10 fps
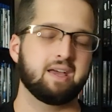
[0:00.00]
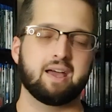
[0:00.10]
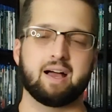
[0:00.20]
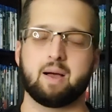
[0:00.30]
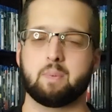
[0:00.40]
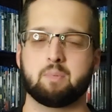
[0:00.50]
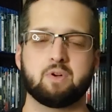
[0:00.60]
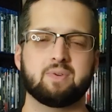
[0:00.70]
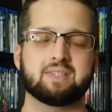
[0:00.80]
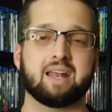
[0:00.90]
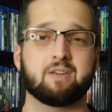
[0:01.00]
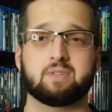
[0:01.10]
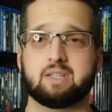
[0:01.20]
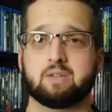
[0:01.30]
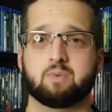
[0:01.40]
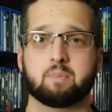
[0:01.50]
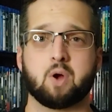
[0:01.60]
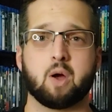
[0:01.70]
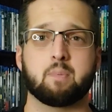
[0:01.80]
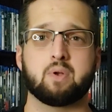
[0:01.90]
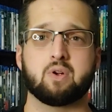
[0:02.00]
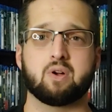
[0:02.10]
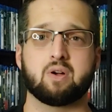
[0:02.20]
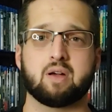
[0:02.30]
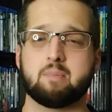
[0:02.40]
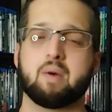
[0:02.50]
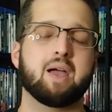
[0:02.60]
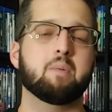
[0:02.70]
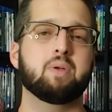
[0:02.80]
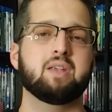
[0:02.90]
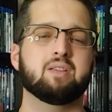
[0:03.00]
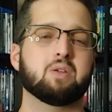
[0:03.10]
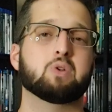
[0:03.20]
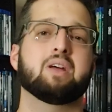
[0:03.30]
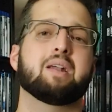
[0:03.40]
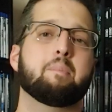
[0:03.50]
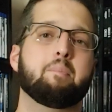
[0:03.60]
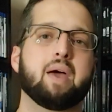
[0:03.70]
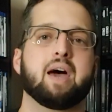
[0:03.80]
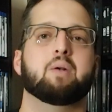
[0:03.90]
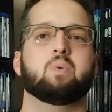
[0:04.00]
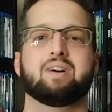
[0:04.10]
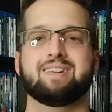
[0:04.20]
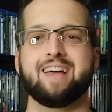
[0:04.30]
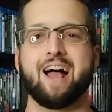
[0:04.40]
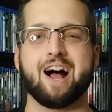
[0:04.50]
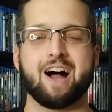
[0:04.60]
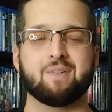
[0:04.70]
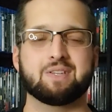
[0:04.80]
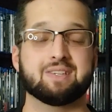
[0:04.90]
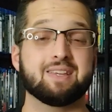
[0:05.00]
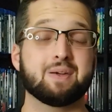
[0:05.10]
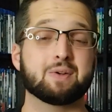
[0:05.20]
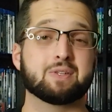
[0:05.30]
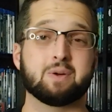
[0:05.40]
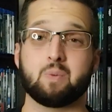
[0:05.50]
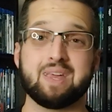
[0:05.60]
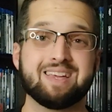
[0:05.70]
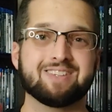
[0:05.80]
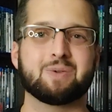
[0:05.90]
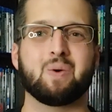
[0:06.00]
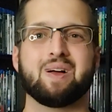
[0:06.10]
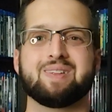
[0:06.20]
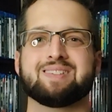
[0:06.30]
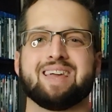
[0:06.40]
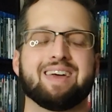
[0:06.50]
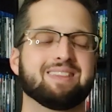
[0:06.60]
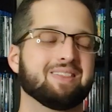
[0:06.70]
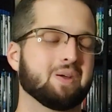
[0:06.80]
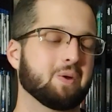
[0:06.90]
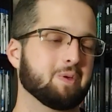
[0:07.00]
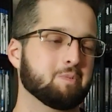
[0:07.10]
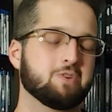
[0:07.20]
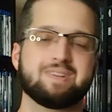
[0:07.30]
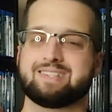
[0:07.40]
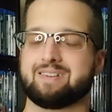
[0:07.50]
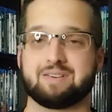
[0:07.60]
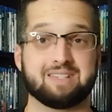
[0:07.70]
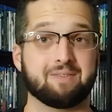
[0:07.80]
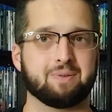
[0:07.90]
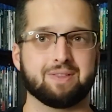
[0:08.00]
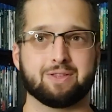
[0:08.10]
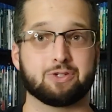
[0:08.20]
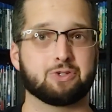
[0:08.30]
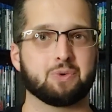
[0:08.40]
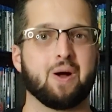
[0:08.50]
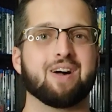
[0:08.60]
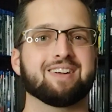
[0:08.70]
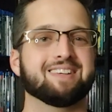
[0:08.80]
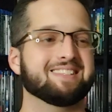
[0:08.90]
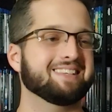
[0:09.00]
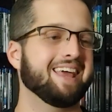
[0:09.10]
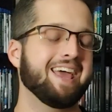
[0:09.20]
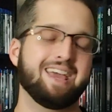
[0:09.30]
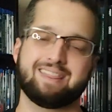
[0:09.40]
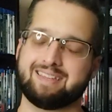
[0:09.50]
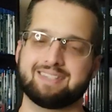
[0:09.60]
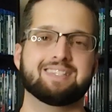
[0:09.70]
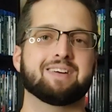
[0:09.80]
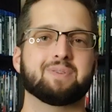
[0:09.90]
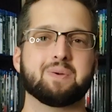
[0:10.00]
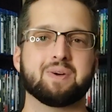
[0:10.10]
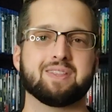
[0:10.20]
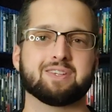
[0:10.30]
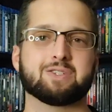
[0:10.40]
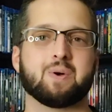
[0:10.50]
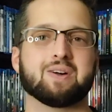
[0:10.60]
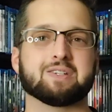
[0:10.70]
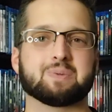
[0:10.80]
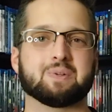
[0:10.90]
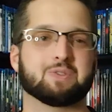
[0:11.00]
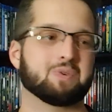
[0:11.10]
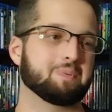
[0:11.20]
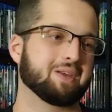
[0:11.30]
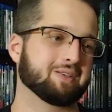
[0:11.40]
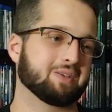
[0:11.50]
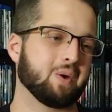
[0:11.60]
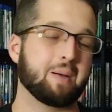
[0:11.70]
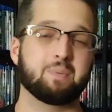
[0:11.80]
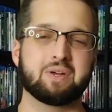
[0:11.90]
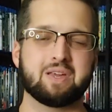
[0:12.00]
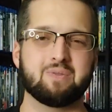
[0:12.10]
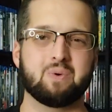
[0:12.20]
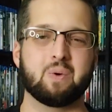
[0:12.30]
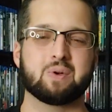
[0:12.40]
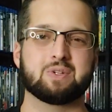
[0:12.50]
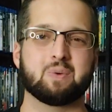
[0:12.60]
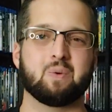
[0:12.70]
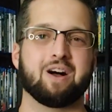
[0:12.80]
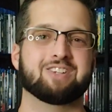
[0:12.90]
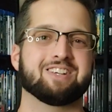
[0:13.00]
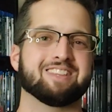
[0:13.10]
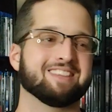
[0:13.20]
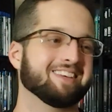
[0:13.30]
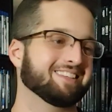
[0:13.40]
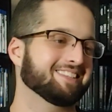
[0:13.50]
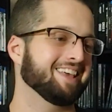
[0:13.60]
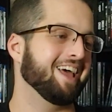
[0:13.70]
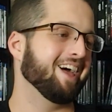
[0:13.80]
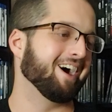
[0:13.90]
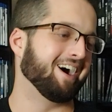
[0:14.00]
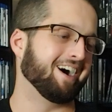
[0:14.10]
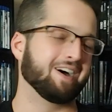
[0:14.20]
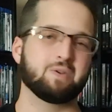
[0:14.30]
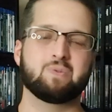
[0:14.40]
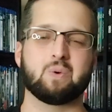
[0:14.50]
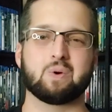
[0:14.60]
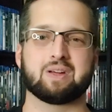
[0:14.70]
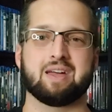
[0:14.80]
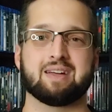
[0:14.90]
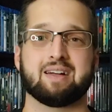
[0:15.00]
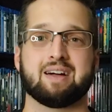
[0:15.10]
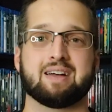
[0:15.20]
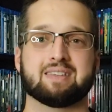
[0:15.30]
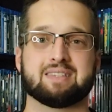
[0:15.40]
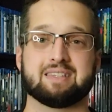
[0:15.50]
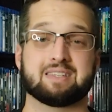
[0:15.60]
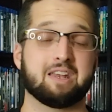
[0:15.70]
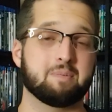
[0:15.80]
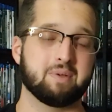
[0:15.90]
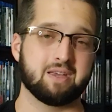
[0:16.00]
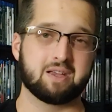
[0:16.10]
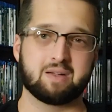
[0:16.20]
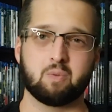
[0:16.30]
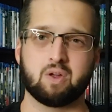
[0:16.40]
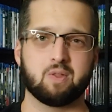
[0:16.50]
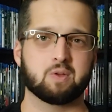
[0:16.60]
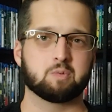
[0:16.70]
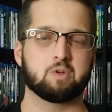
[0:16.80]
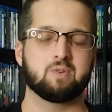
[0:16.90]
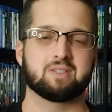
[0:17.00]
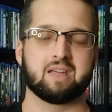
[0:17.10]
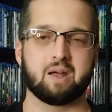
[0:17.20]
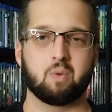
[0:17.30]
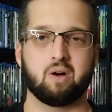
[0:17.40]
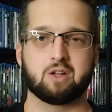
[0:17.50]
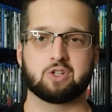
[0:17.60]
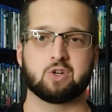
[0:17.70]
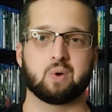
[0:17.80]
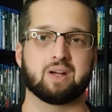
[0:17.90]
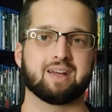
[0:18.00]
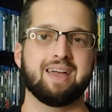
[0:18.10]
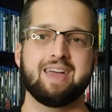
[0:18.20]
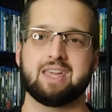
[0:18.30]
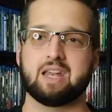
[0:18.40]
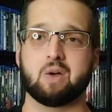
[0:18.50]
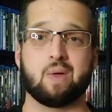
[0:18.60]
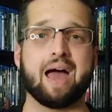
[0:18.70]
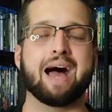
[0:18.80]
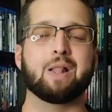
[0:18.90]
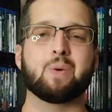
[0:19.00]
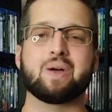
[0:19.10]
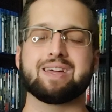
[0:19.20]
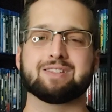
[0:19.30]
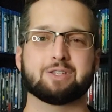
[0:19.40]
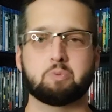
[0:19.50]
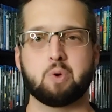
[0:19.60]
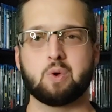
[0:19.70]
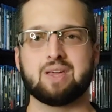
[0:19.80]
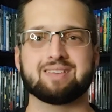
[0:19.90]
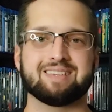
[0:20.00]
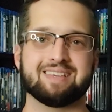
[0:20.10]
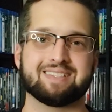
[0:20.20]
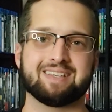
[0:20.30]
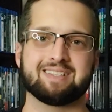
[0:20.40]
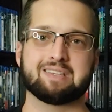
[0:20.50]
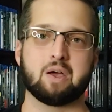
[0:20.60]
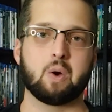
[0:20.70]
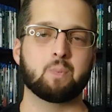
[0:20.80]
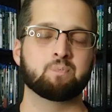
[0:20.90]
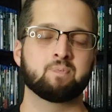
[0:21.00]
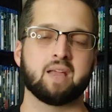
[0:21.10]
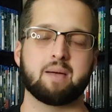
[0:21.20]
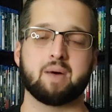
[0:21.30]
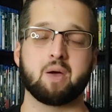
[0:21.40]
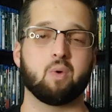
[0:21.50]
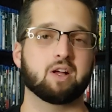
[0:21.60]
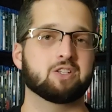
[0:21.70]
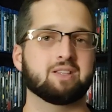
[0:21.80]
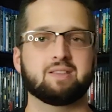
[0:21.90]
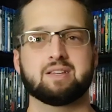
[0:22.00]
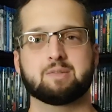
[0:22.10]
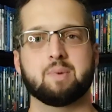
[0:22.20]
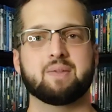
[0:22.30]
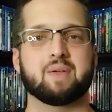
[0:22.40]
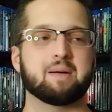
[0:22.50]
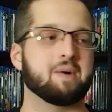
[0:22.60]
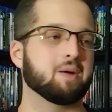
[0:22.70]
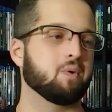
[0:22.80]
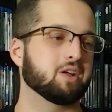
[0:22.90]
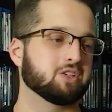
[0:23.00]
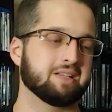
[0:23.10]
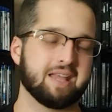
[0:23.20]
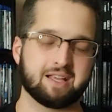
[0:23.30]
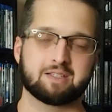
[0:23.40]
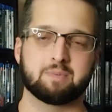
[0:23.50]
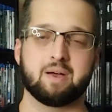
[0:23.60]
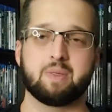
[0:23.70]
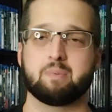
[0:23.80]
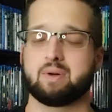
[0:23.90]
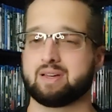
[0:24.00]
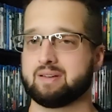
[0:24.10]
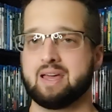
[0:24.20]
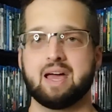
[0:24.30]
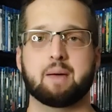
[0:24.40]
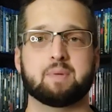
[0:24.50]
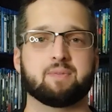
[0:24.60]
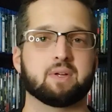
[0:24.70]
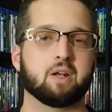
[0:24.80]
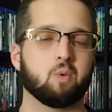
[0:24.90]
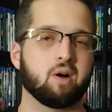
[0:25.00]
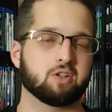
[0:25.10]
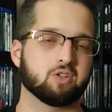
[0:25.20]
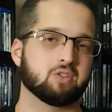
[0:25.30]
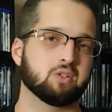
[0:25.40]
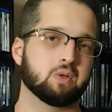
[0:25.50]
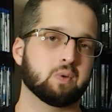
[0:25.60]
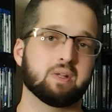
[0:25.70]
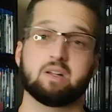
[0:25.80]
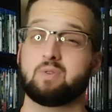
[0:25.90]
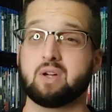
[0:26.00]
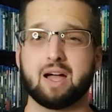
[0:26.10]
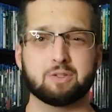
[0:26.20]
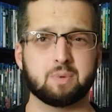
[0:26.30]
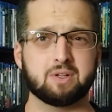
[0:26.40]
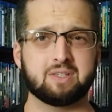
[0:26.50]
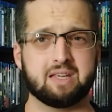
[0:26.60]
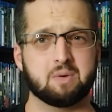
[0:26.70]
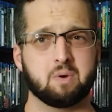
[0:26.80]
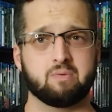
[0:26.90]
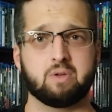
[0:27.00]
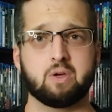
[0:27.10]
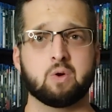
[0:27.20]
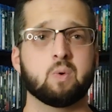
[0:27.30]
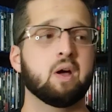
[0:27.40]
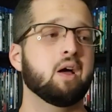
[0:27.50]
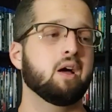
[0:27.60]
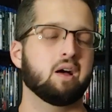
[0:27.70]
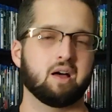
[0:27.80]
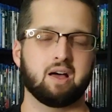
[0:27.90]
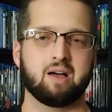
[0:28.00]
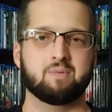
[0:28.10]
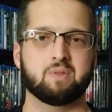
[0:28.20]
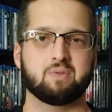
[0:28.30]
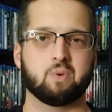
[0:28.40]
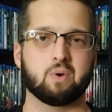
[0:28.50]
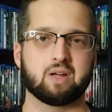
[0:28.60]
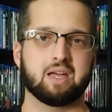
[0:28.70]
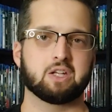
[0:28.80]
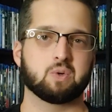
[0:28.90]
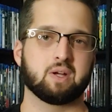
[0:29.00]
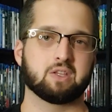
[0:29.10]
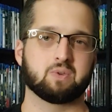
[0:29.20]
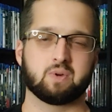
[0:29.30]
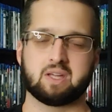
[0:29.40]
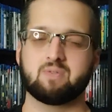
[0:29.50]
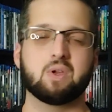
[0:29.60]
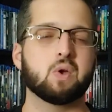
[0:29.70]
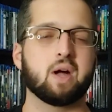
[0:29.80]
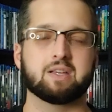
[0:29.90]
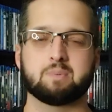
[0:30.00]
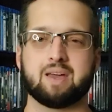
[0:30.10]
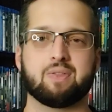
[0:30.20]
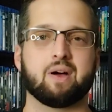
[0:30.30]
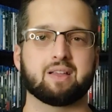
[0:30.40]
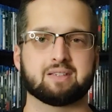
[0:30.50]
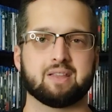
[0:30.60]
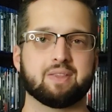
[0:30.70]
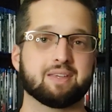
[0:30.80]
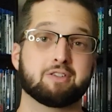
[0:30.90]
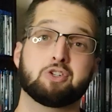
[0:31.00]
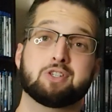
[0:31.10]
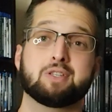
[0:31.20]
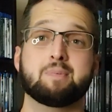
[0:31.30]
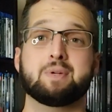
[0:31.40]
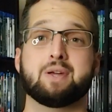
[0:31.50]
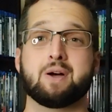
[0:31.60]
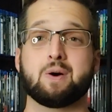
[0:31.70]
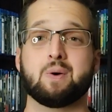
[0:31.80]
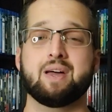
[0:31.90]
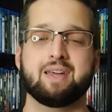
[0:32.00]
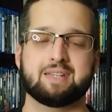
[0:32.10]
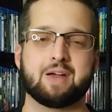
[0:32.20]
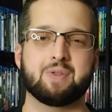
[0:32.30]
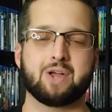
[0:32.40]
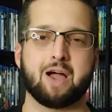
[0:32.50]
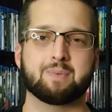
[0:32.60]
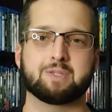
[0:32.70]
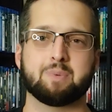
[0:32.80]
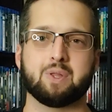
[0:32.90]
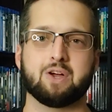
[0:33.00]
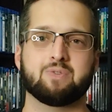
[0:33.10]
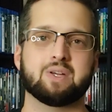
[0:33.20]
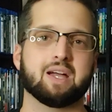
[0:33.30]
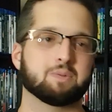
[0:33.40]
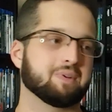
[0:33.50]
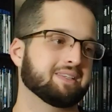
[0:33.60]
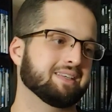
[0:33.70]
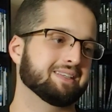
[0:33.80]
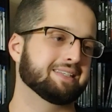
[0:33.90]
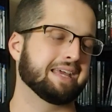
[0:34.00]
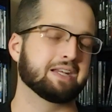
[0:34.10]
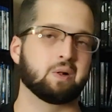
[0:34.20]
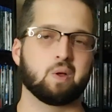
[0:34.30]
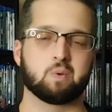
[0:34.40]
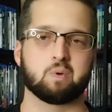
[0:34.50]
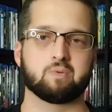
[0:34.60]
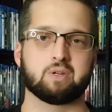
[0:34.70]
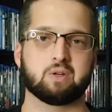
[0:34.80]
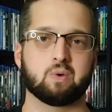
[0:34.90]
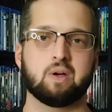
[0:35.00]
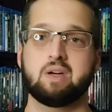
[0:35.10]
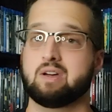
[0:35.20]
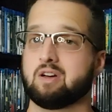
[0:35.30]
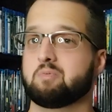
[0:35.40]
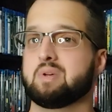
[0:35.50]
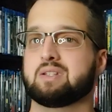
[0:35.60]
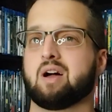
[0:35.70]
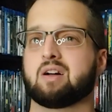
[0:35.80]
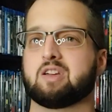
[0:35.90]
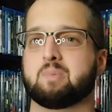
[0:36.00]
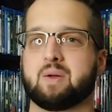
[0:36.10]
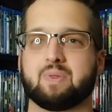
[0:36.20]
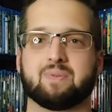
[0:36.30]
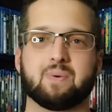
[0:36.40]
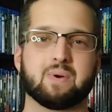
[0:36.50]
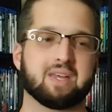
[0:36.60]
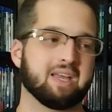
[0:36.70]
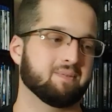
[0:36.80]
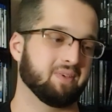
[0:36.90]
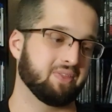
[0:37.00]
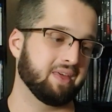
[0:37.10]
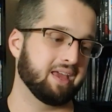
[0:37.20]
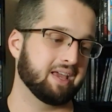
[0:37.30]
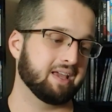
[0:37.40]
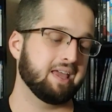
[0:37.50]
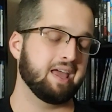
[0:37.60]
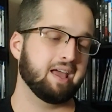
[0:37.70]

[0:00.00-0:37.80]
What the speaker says: The movies that I've seen from Carpenter, in my opinion, there's not a bad one. Obviously, there's the weakest ones, and then there are the movies that are definitely the strongest. This is definitely one of the strongest ones for me, so I'm looking forward to watching this on 4K, guys. It's going to be one of those movies that I watch during, you know, the Halloween spooky season, so I might watch it this month, I might watch it next month, but I'm definitely going to watch it soon. And if you guys want to see a review of the 4K transfer, giving you guys my thoughts on this, just let me know down in the comments below if you guys want to see a standalone review of me talking about the 4K of the thing.